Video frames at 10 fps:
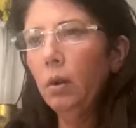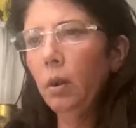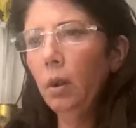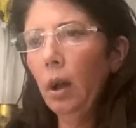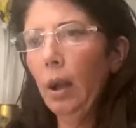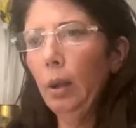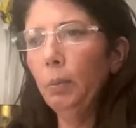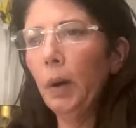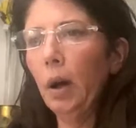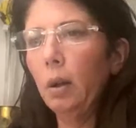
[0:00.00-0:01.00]
I'm
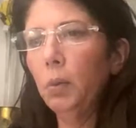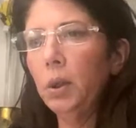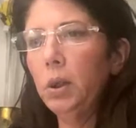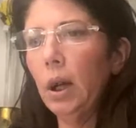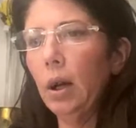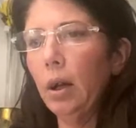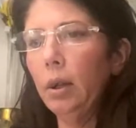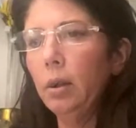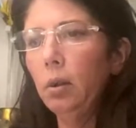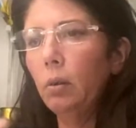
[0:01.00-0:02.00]
on with
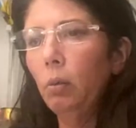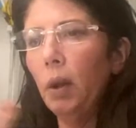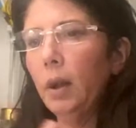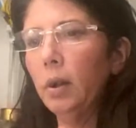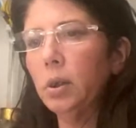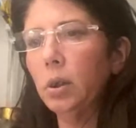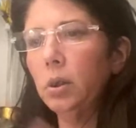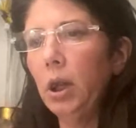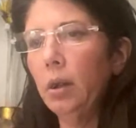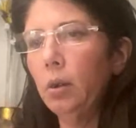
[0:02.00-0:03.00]
Dawn, whether it's her
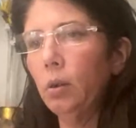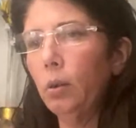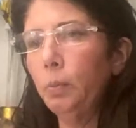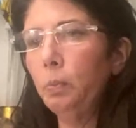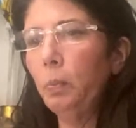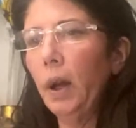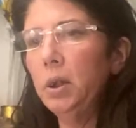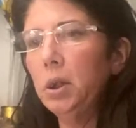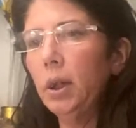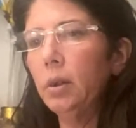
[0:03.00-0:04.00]
channel or my
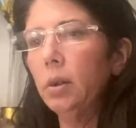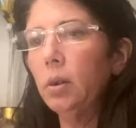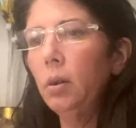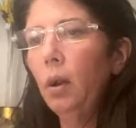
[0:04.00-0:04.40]
channel,